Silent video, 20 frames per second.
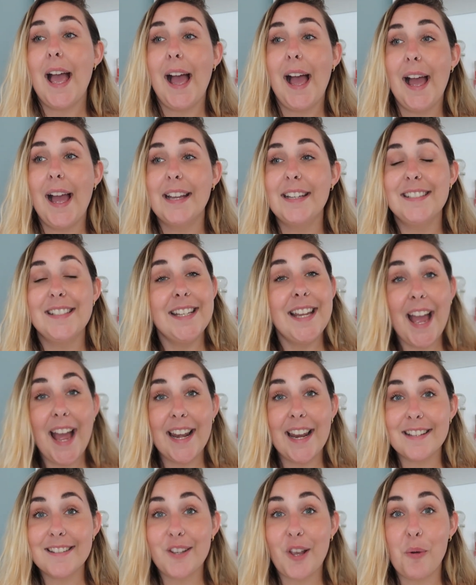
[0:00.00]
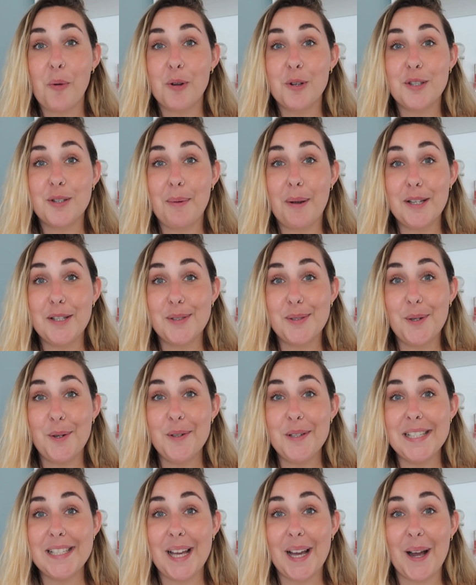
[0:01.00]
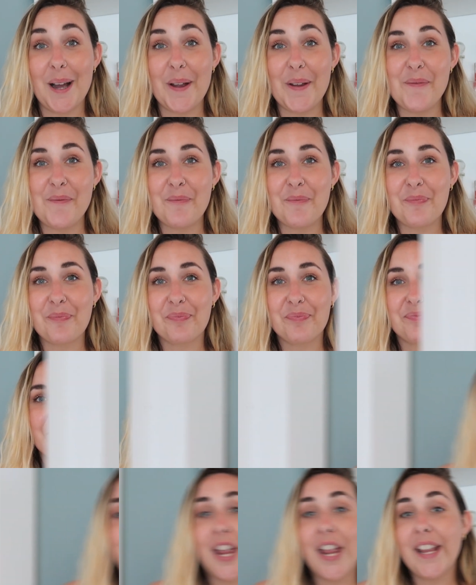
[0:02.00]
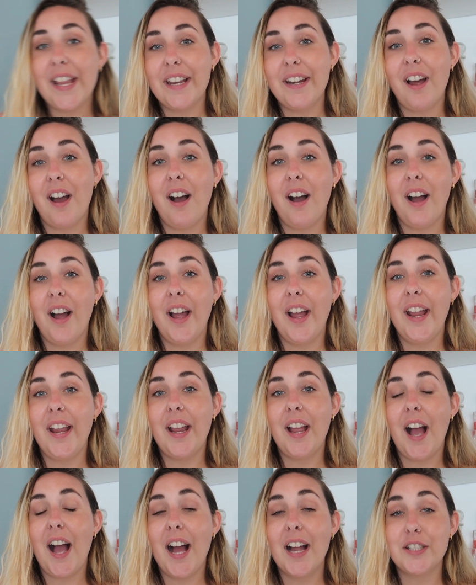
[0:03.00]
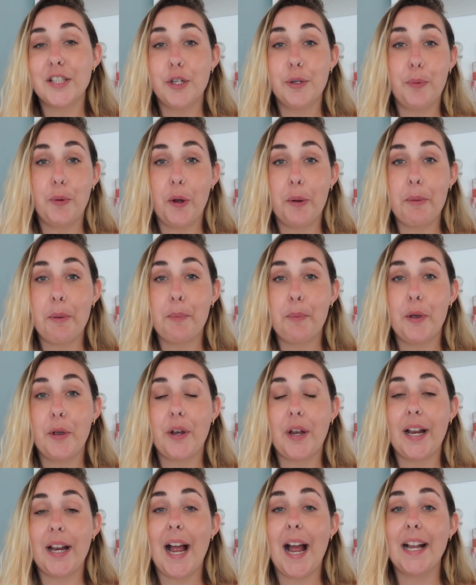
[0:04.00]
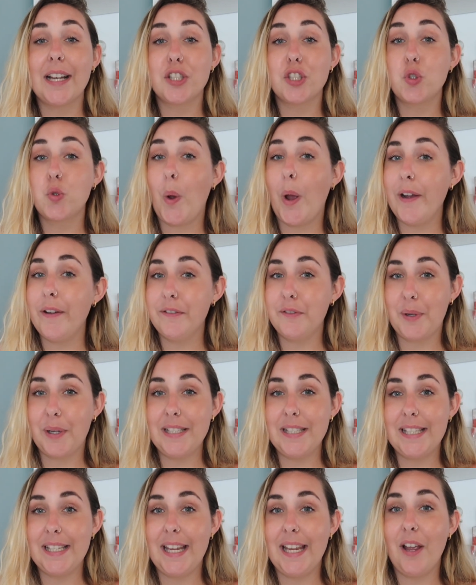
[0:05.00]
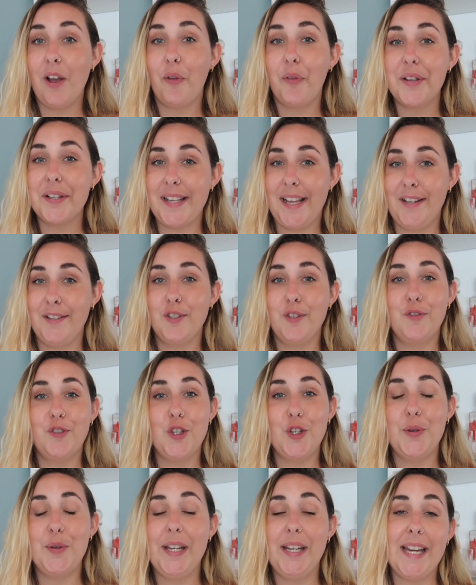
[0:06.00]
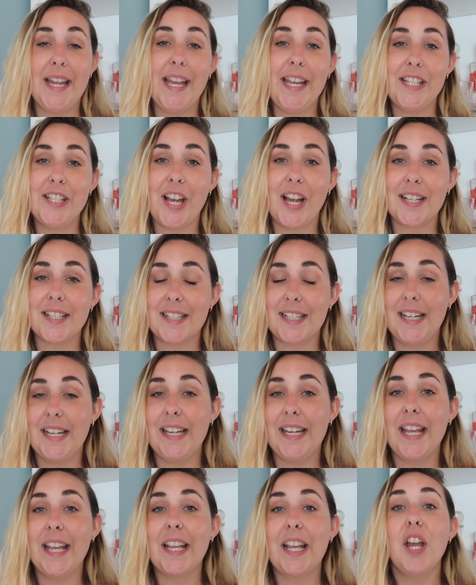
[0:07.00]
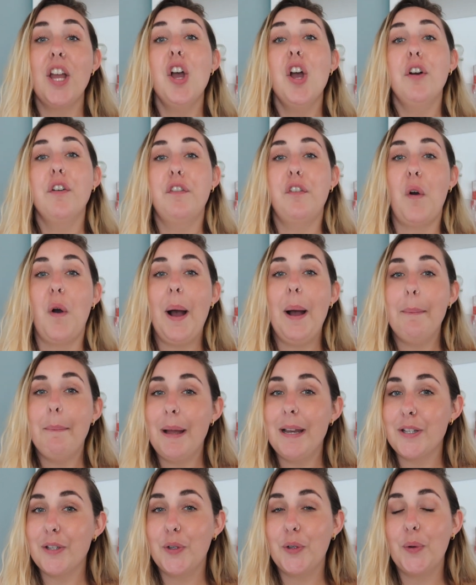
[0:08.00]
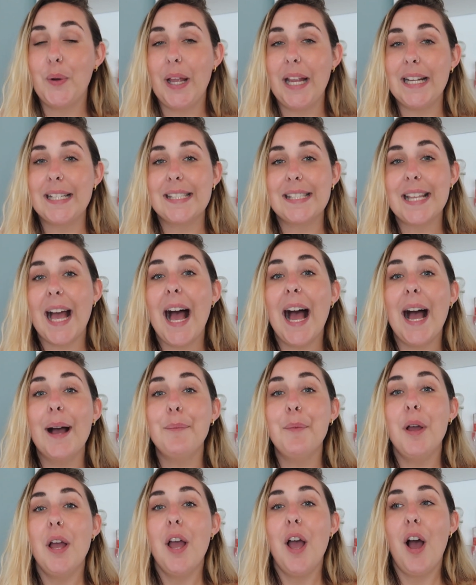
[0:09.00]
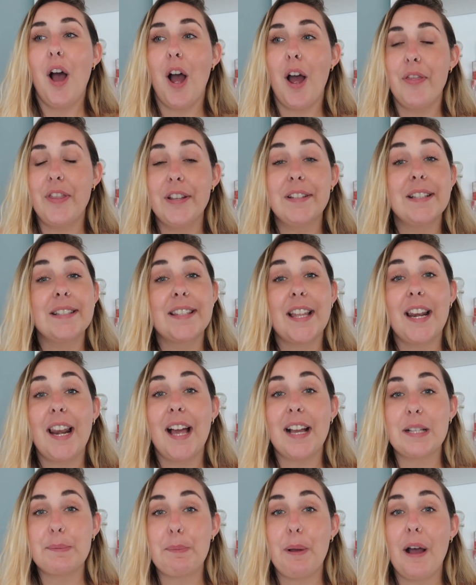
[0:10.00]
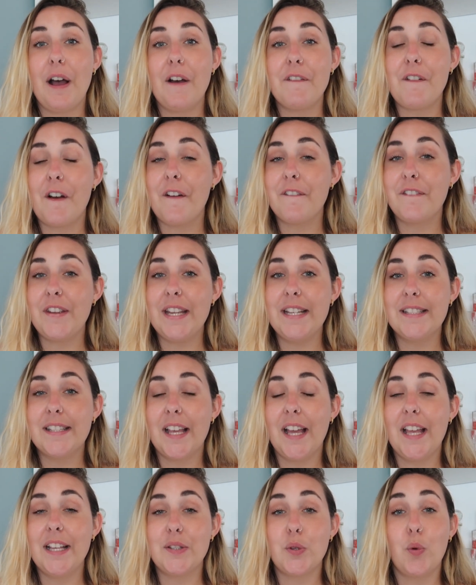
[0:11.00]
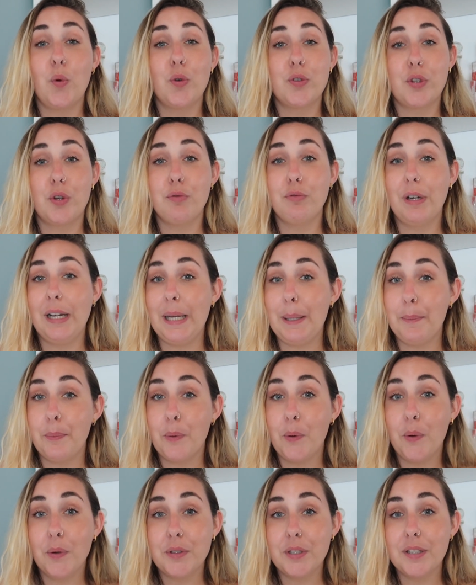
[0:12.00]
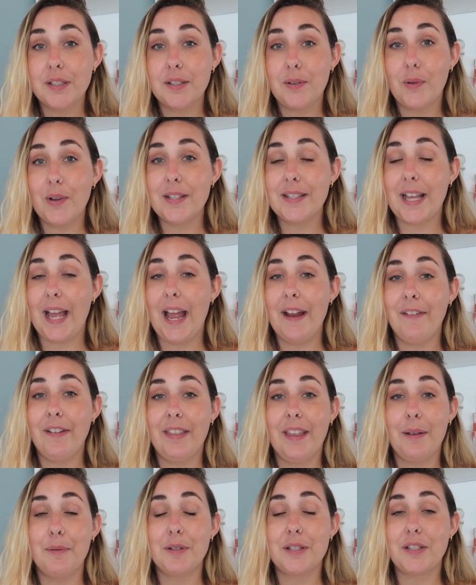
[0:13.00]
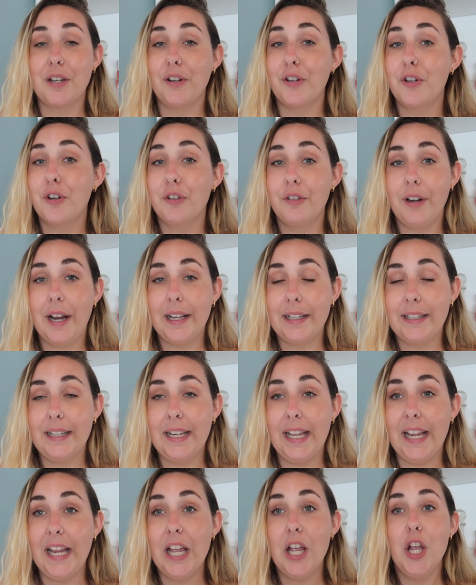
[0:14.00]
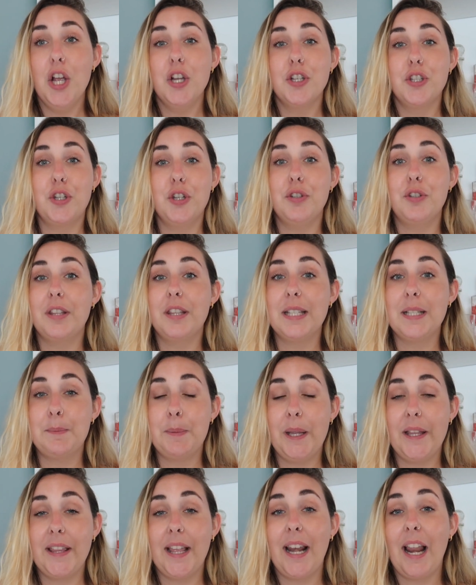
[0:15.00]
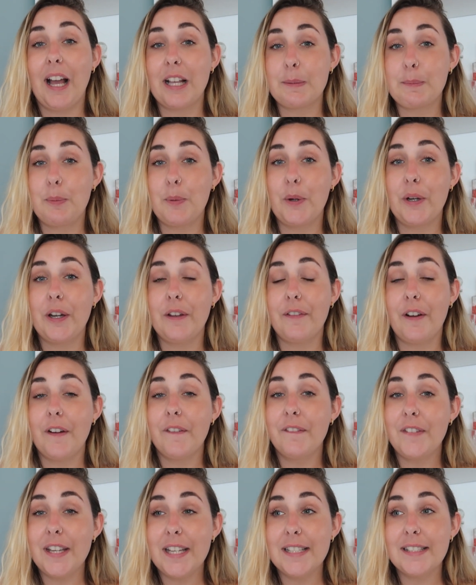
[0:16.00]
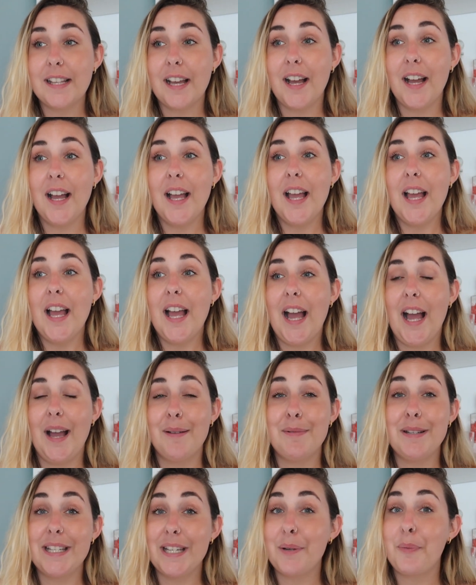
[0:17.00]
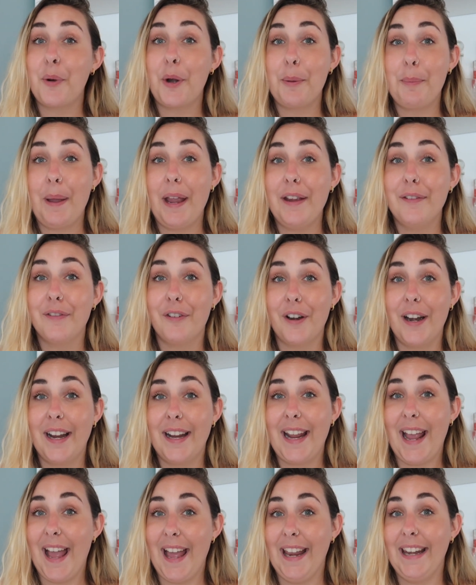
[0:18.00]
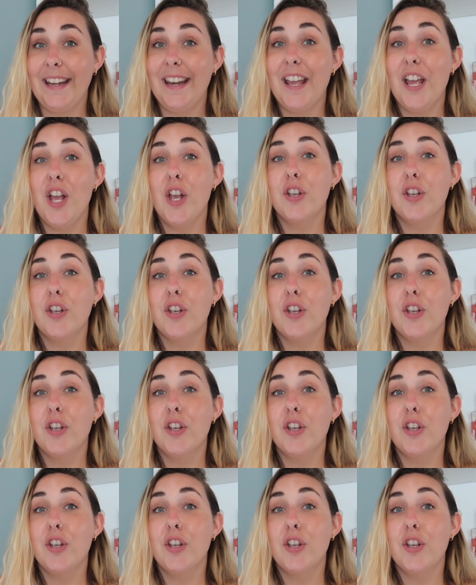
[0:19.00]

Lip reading: And yeah, let's go on to my story time. So Jake and I had an appointment book at 12:20 on the 2nd of June in Ajax Clinic for our medical exam. This is the last part of our visa. It's also really important to us that everything was done correctly due to this being the last point of our visa, and we didn't want to pay for it again.